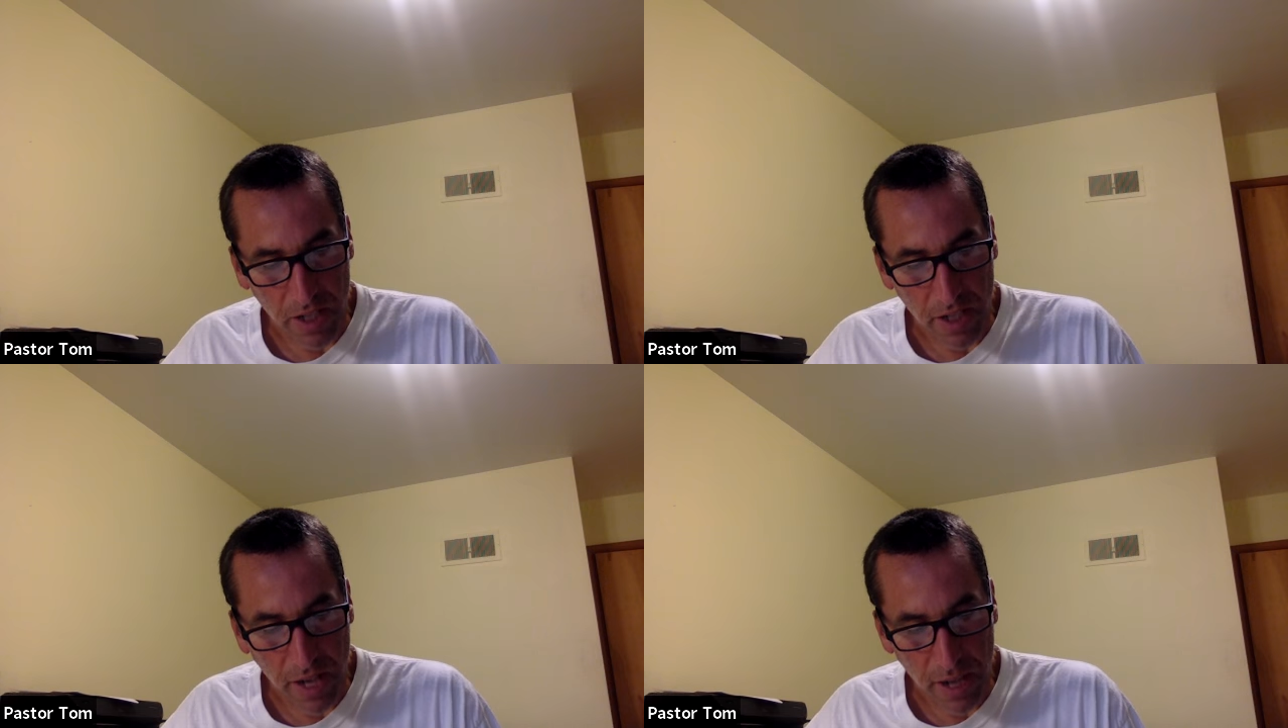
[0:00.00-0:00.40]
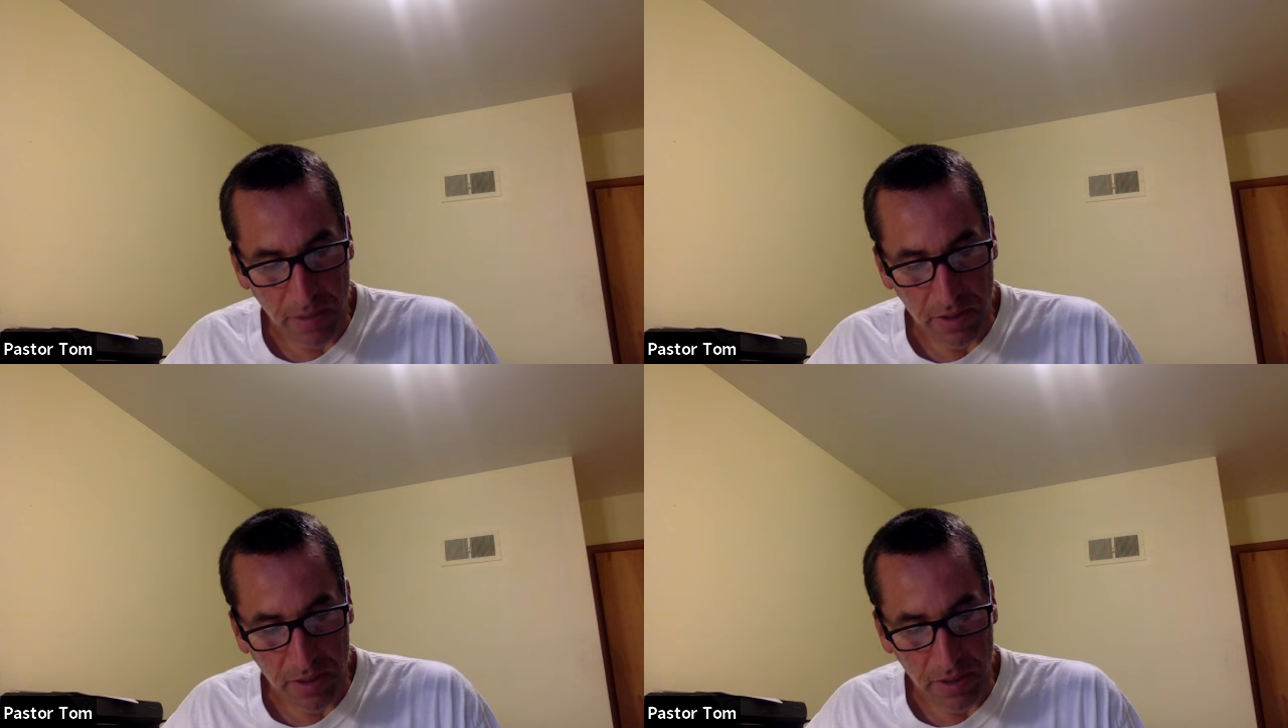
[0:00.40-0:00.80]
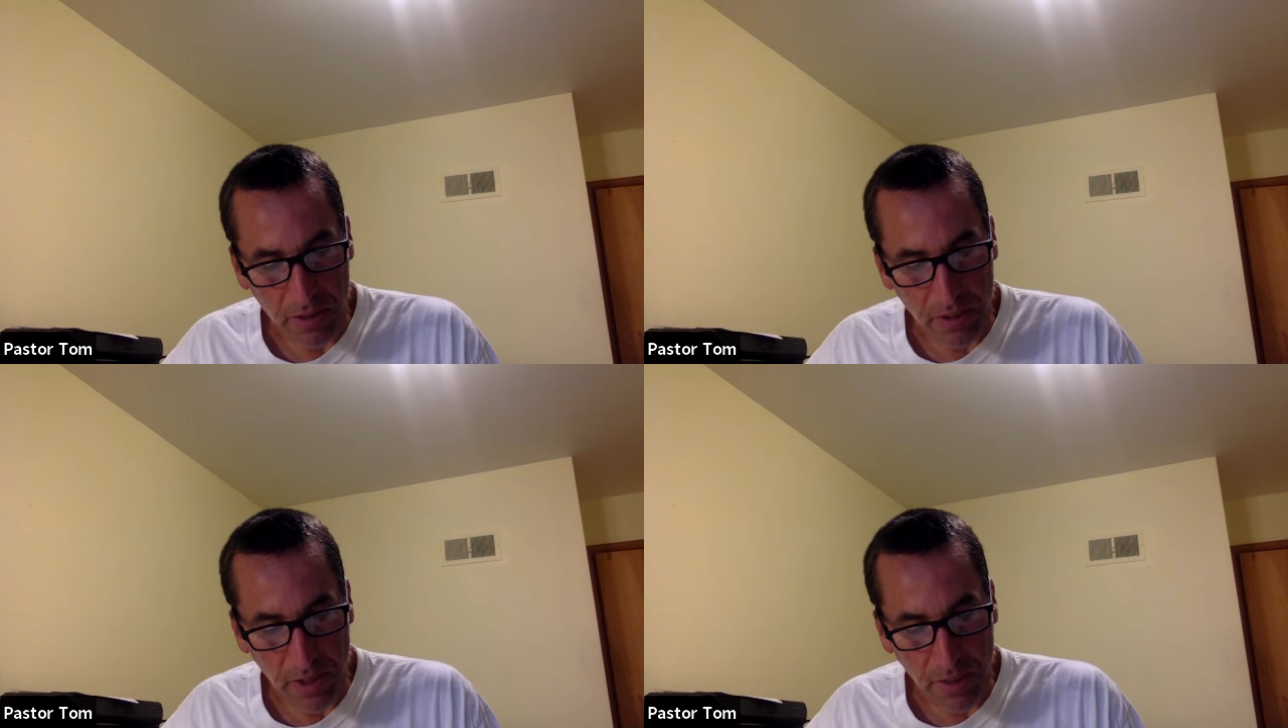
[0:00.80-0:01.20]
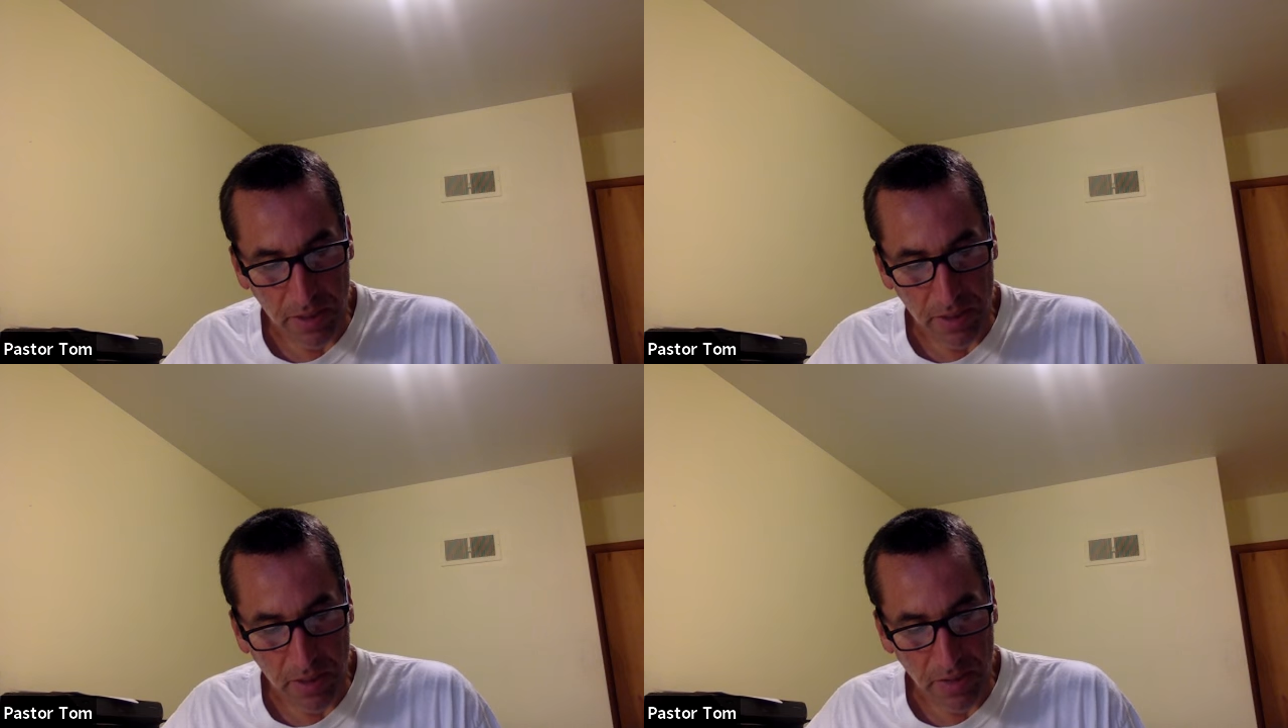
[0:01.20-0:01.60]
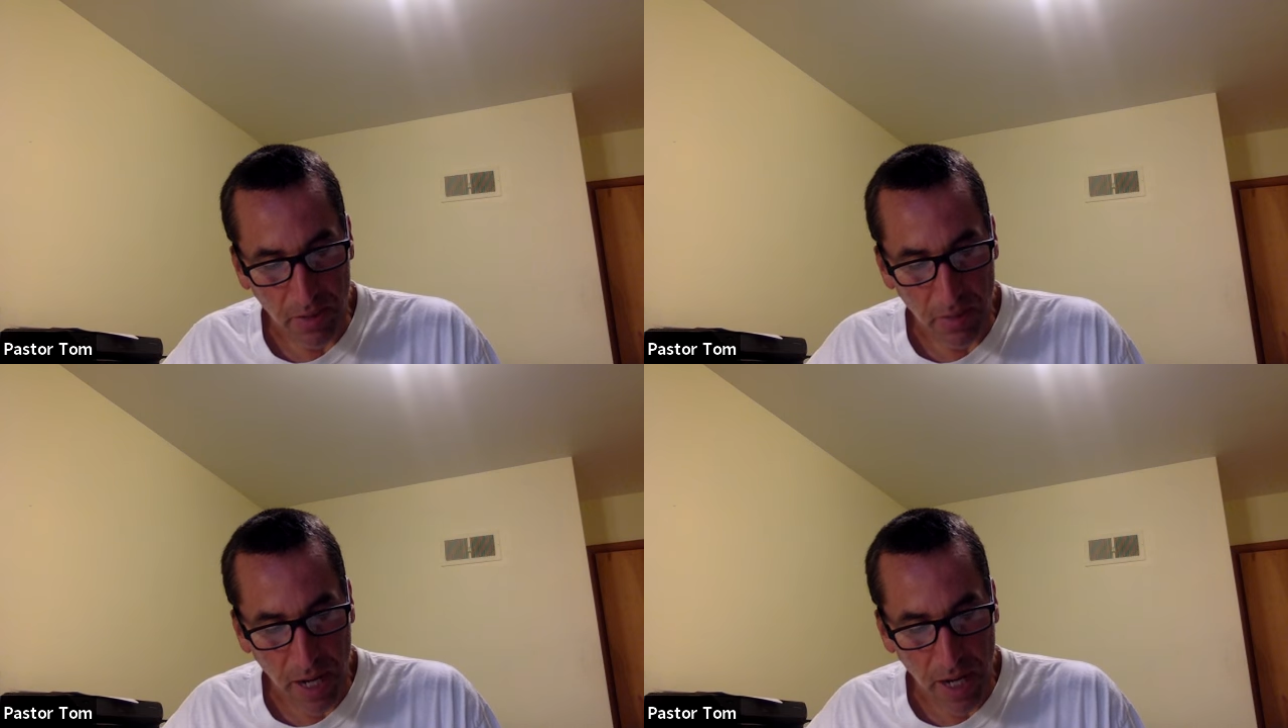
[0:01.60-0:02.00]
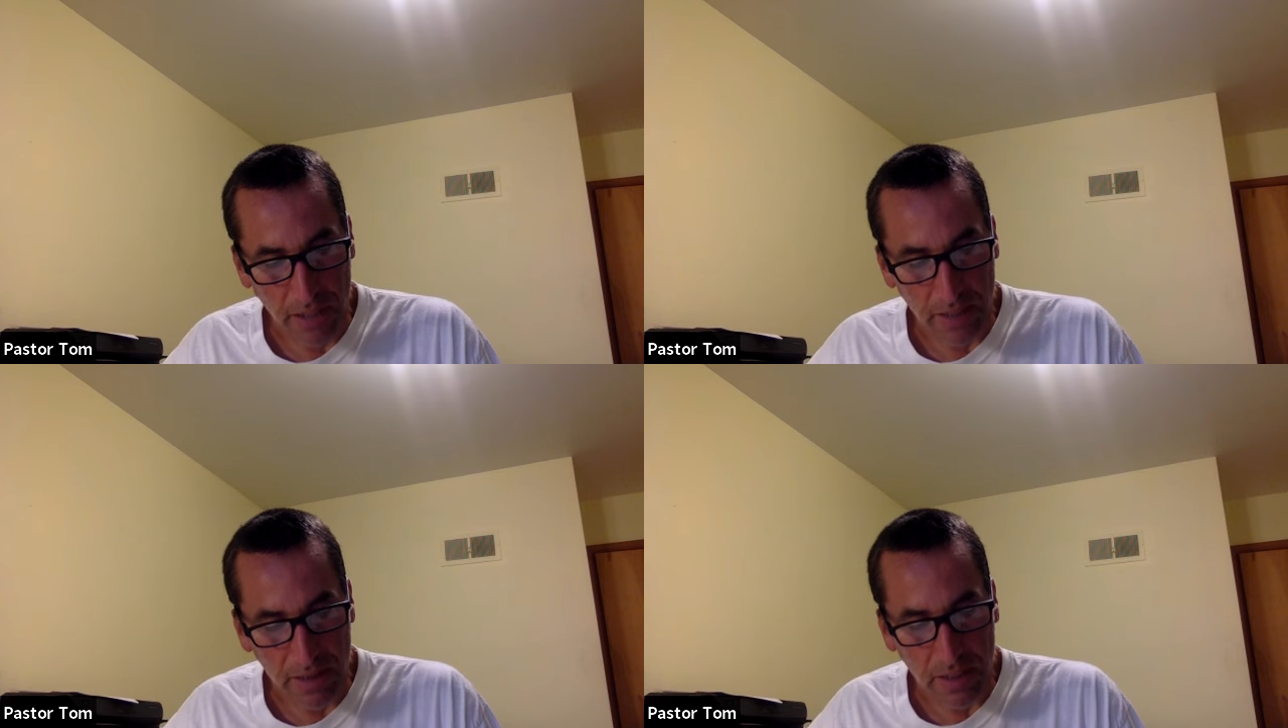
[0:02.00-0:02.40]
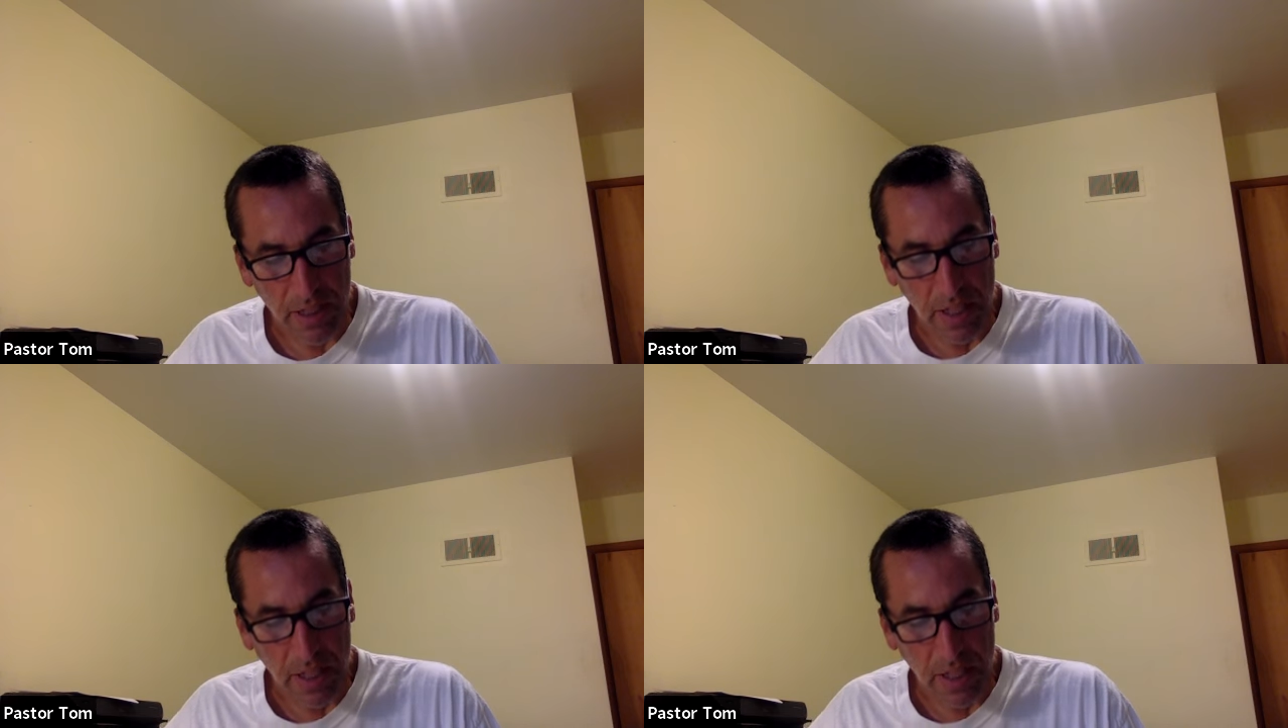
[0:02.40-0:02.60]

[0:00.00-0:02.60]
adoption, redemption of our bodies.